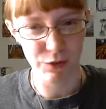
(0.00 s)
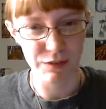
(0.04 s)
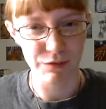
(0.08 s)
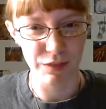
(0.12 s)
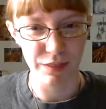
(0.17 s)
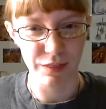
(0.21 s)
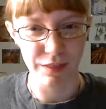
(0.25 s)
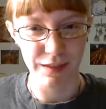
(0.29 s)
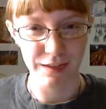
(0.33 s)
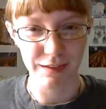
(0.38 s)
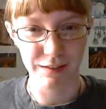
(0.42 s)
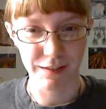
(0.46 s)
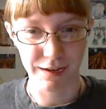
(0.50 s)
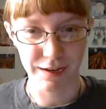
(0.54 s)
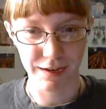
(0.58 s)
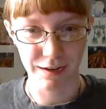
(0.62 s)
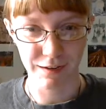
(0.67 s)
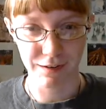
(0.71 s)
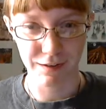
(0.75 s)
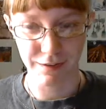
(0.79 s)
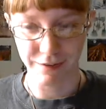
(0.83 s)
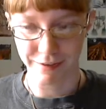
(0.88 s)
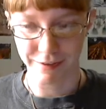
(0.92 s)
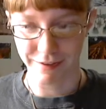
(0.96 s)
even think is like
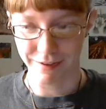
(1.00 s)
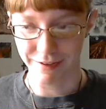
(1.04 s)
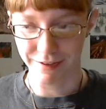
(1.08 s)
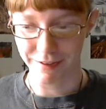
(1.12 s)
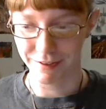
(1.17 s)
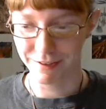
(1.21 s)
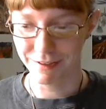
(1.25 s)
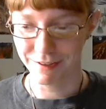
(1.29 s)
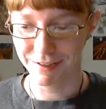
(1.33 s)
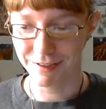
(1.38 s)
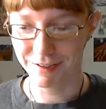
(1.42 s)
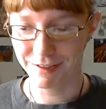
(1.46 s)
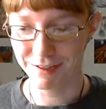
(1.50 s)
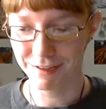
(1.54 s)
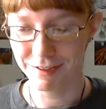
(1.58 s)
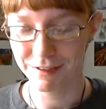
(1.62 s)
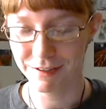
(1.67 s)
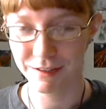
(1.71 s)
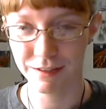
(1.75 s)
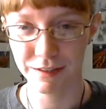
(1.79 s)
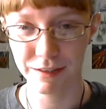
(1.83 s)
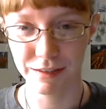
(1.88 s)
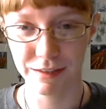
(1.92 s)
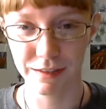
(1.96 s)
on the
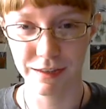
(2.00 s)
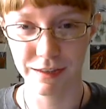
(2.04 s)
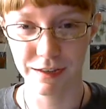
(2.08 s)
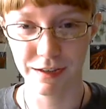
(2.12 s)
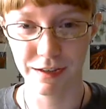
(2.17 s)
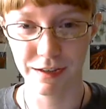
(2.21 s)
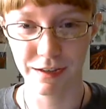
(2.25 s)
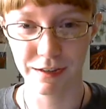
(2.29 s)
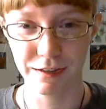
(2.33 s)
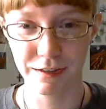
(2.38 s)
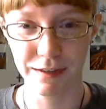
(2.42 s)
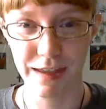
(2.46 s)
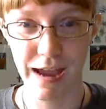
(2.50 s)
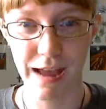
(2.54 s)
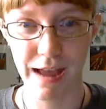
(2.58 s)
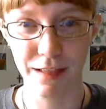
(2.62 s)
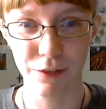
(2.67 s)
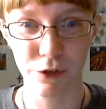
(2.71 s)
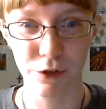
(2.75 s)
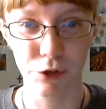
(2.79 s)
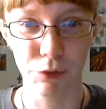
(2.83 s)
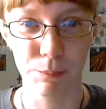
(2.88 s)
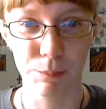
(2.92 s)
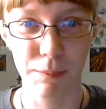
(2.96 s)
the
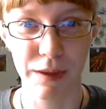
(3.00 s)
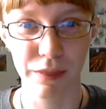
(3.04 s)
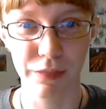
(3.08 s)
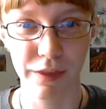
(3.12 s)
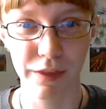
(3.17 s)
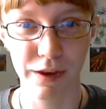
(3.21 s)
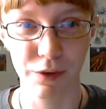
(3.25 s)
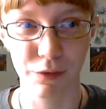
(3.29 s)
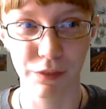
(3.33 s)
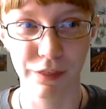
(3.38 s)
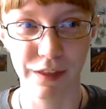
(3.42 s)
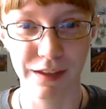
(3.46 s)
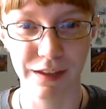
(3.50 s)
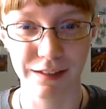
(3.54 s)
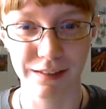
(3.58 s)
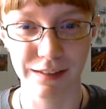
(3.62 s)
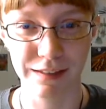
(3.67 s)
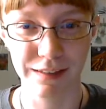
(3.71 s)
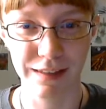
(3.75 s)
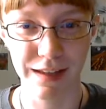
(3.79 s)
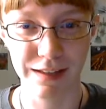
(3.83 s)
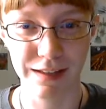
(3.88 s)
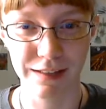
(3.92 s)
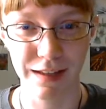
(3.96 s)
calendar month. I don't think
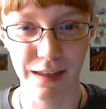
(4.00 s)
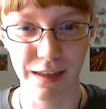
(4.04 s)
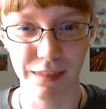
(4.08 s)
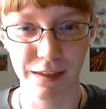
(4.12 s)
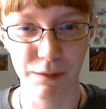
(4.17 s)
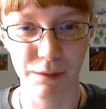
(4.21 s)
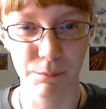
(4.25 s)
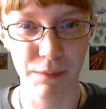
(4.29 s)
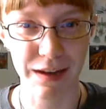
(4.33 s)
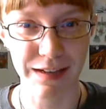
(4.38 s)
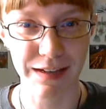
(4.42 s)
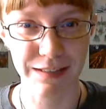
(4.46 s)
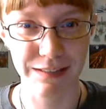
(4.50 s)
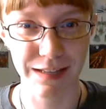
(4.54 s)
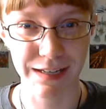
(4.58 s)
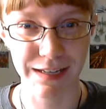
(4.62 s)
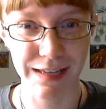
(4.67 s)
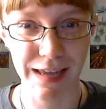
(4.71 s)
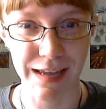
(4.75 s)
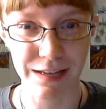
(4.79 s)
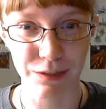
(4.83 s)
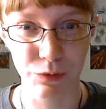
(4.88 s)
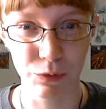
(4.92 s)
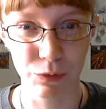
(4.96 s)
that that, I think mine is like
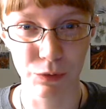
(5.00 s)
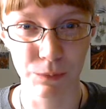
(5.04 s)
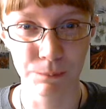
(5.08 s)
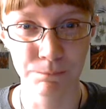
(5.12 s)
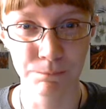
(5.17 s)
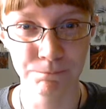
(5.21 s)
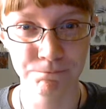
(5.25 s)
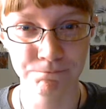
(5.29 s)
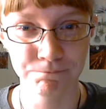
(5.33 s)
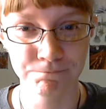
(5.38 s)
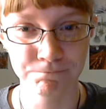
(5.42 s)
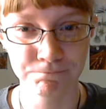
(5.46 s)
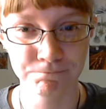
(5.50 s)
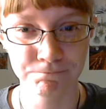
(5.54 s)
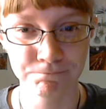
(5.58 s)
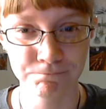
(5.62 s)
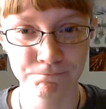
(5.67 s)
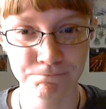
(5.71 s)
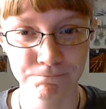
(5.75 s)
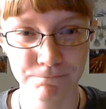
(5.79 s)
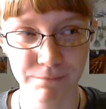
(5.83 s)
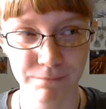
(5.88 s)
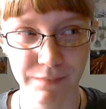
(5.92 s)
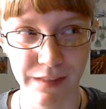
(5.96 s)
hazel,
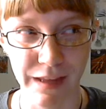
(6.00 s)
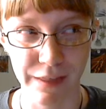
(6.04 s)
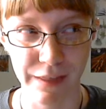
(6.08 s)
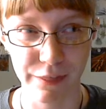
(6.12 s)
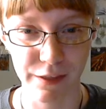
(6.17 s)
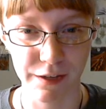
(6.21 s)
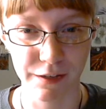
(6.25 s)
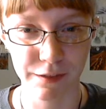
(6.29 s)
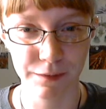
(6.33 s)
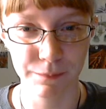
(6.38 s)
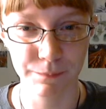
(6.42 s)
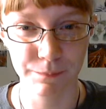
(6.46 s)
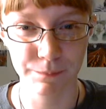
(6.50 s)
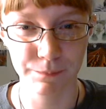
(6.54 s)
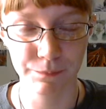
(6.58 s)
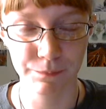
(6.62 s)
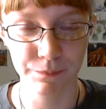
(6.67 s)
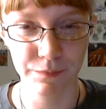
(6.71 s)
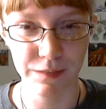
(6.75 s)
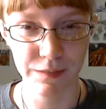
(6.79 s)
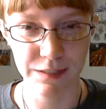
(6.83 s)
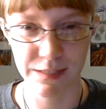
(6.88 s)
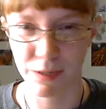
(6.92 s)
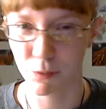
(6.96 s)
I think.
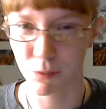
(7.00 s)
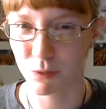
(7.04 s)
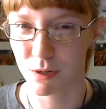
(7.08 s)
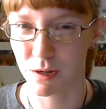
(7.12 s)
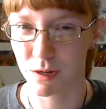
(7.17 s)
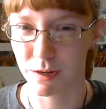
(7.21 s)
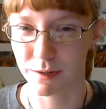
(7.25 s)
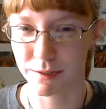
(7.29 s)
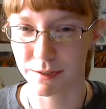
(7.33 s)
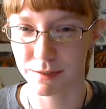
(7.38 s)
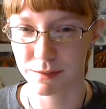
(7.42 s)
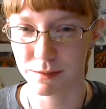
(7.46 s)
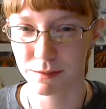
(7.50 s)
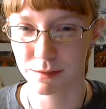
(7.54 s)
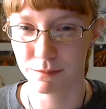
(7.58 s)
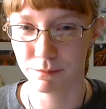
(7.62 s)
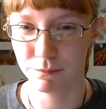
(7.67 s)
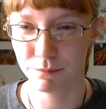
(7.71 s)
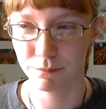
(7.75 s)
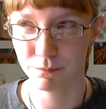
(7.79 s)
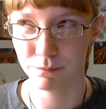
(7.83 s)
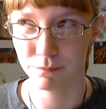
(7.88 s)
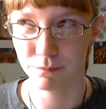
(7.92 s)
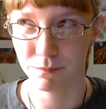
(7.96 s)
Is that what August
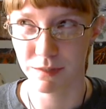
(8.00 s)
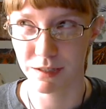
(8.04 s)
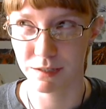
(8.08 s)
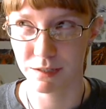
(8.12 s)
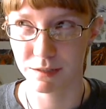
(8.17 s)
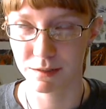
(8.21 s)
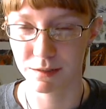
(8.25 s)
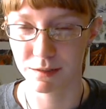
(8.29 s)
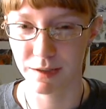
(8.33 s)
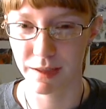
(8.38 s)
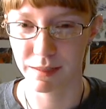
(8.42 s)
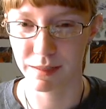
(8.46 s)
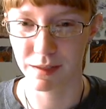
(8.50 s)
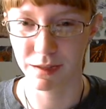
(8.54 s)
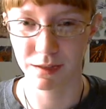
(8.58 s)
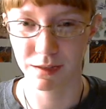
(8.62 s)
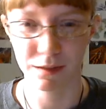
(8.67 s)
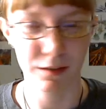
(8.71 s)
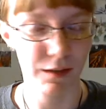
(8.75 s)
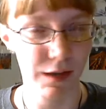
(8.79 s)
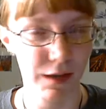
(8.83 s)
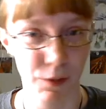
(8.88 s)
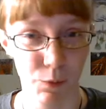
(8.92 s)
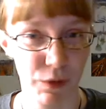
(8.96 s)
is? I think,
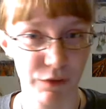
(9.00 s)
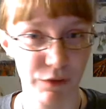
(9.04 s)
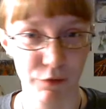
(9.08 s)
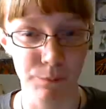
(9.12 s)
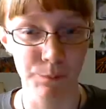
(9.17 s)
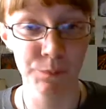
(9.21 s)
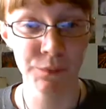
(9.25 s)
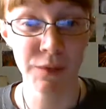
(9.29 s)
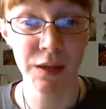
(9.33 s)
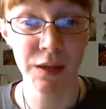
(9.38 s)
whatever.